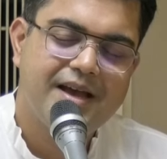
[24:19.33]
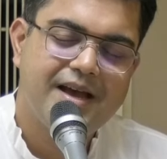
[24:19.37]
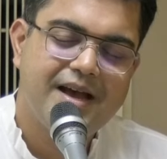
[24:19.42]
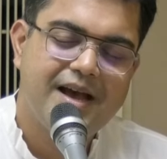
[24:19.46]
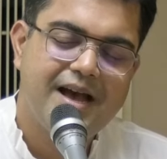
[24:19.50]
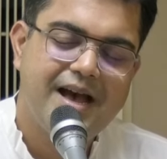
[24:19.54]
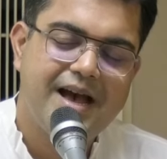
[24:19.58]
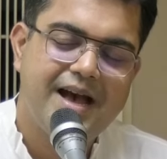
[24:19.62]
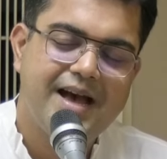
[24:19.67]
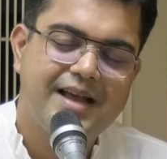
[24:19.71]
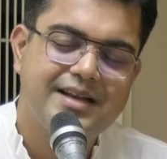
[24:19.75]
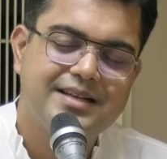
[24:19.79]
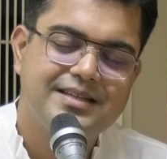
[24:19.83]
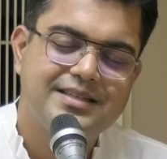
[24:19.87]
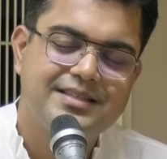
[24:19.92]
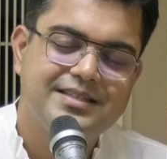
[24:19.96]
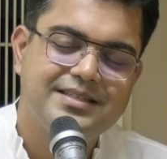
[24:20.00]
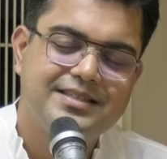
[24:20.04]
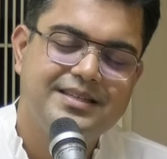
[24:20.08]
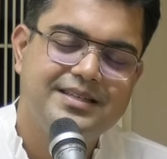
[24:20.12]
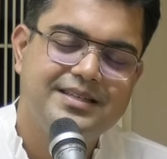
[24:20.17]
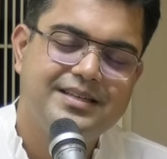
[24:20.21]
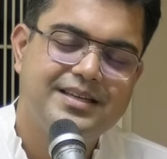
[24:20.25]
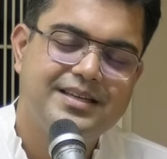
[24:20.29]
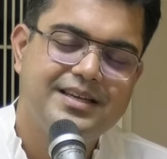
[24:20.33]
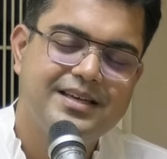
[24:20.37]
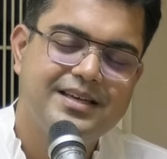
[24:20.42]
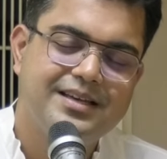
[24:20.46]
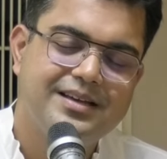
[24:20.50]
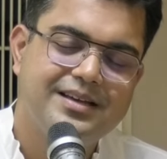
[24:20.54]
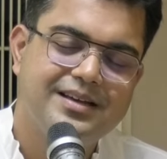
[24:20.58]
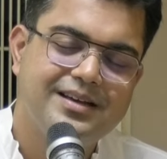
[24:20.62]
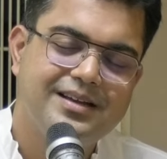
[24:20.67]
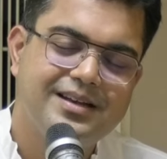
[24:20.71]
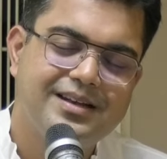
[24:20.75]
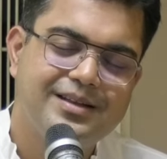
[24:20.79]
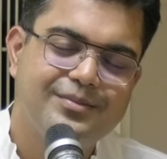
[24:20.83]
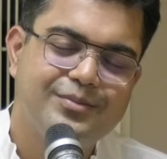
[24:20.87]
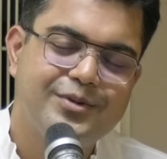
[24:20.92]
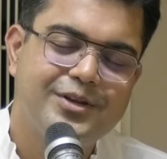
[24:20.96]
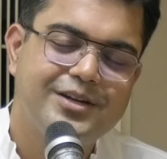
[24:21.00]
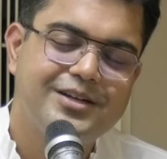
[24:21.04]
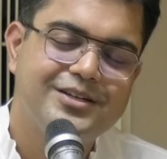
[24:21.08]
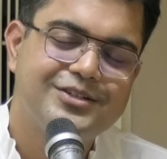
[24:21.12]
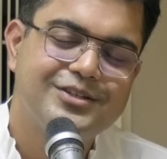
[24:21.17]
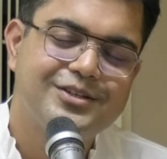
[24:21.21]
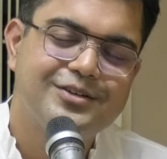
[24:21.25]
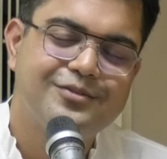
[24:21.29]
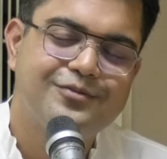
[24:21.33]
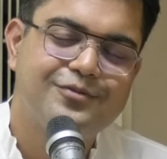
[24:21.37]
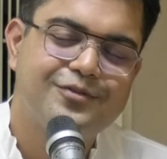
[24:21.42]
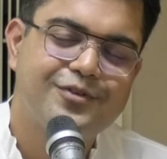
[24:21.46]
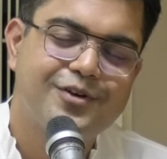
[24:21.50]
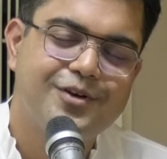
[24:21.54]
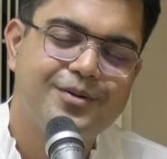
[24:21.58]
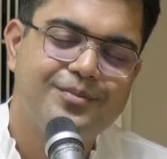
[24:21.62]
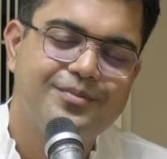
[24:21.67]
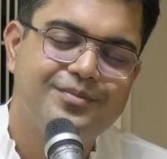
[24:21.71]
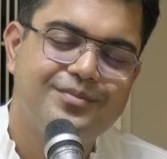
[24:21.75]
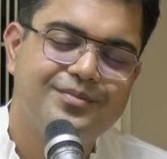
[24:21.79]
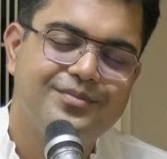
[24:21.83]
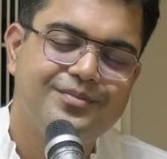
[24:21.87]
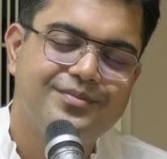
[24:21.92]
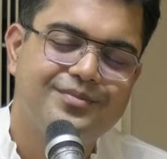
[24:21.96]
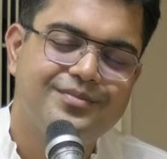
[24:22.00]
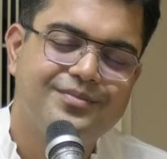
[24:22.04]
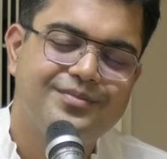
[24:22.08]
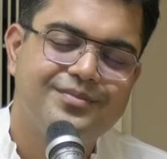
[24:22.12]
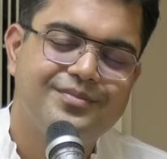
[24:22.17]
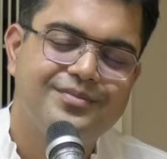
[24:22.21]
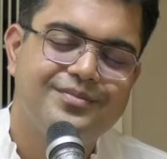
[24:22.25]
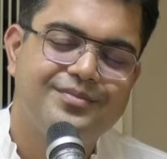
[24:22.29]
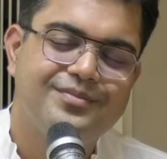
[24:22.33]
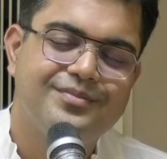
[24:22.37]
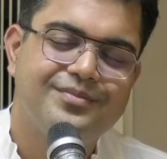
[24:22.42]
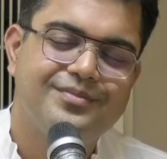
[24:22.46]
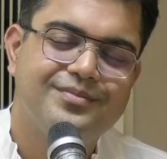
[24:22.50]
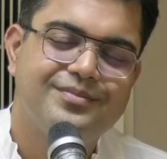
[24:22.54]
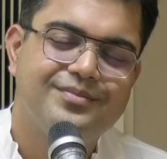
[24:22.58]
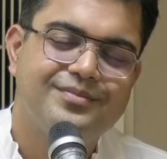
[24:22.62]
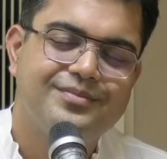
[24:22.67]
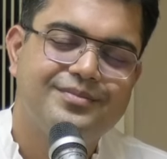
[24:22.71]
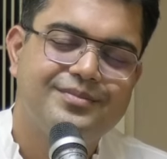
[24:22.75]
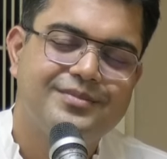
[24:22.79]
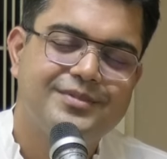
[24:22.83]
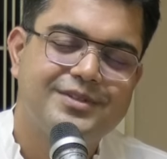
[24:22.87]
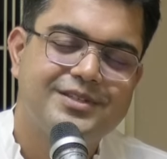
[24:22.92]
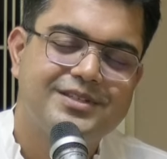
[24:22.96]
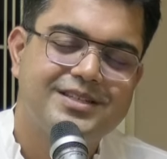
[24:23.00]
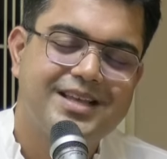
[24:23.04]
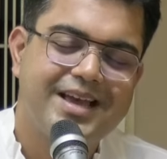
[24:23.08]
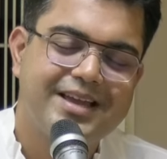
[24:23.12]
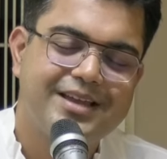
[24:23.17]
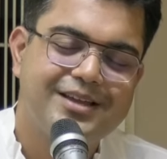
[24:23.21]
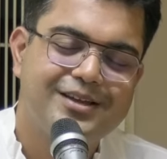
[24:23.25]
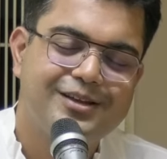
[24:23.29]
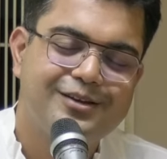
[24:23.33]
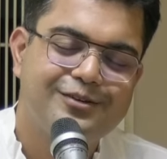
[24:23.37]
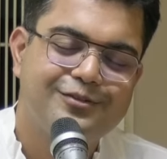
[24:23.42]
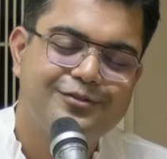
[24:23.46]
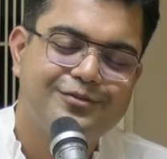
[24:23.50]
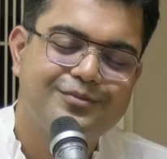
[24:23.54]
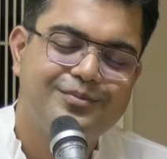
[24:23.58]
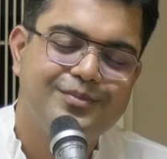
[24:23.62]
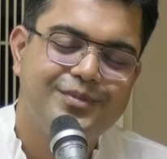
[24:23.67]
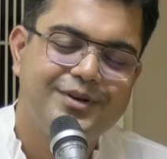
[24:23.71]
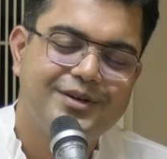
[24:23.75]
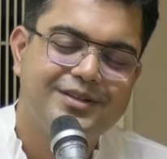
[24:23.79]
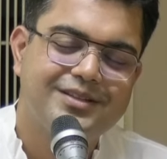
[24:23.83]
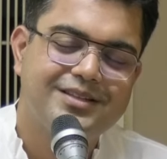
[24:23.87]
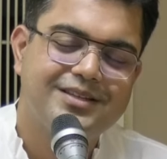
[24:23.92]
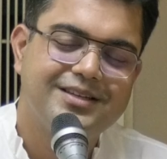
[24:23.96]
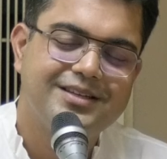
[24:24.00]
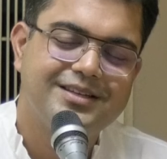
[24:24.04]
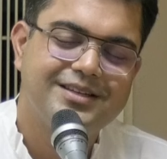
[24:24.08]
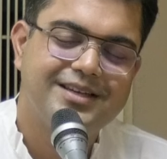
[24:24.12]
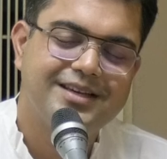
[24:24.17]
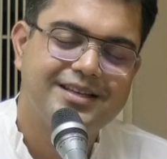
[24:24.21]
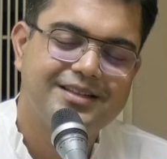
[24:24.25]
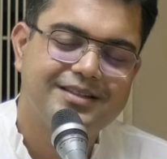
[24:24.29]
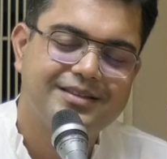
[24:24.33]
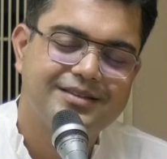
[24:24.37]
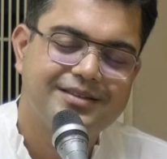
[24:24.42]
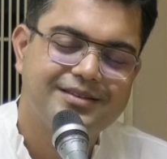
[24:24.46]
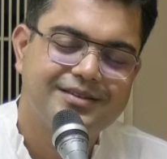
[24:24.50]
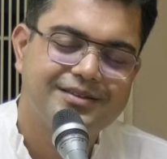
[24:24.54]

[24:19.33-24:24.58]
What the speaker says: and seeking a liberation from cycle of birth and death.